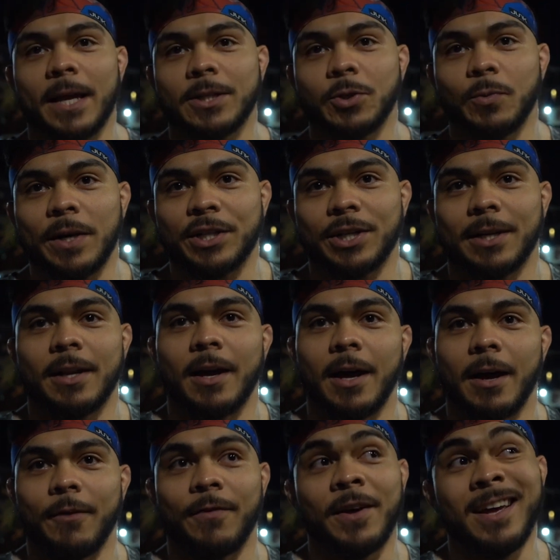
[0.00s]
intuition
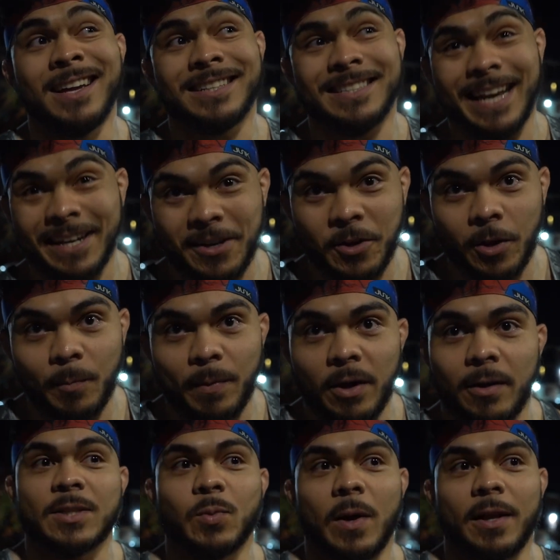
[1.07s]
of technical
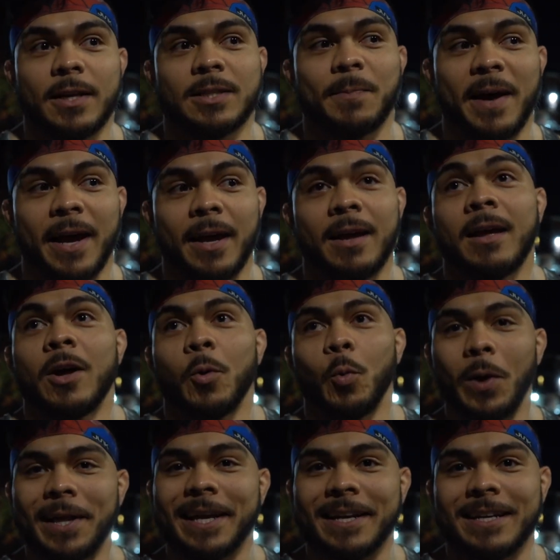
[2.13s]
ability as well as my
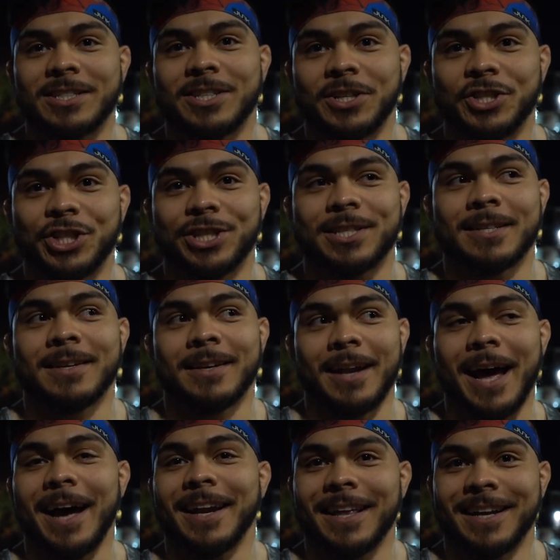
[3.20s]
willingness to just
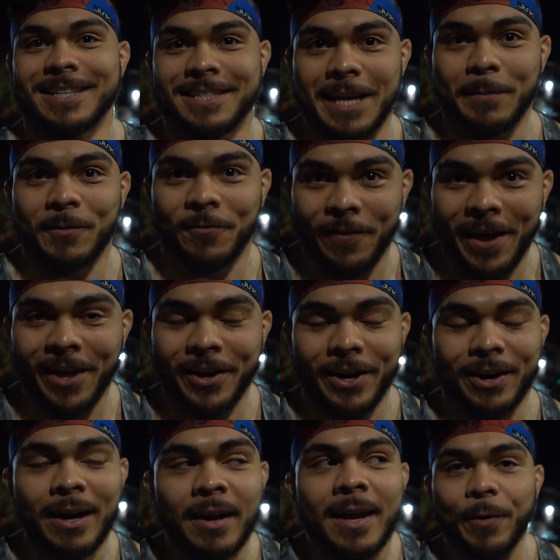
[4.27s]
not accept
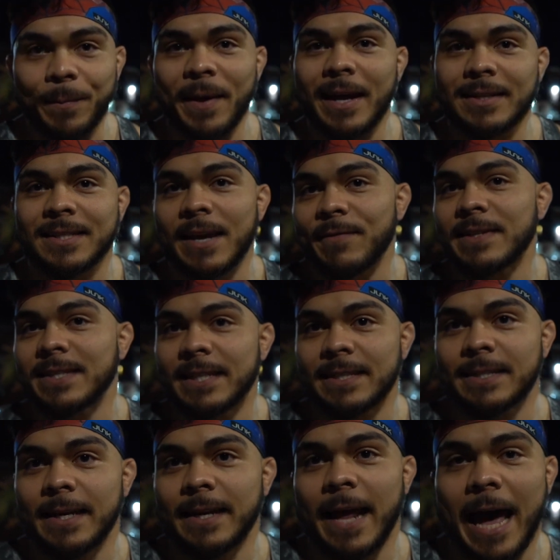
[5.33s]
failure. We made
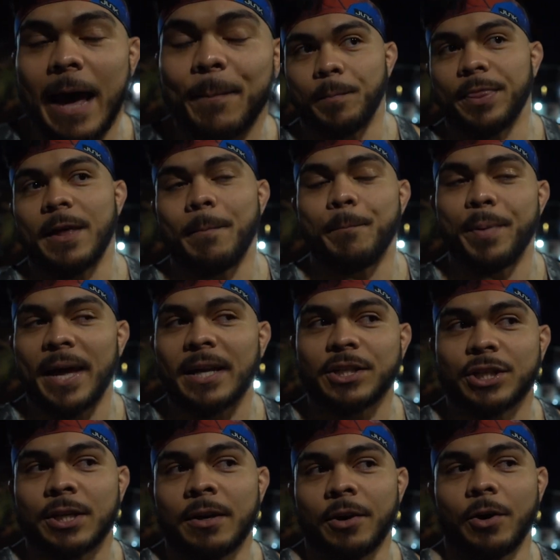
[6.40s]
716 happen. The
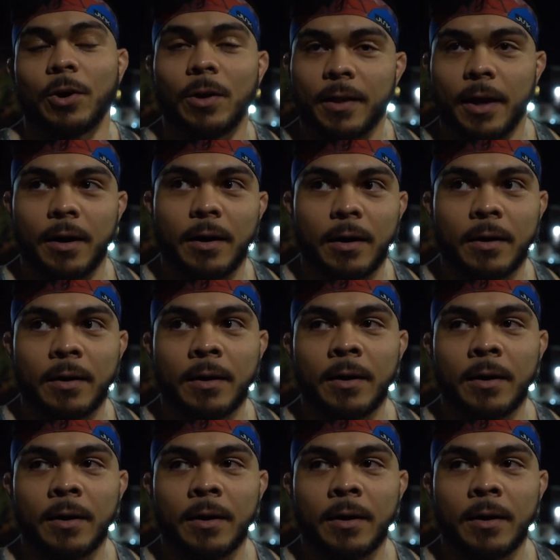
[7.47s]
bench earlier,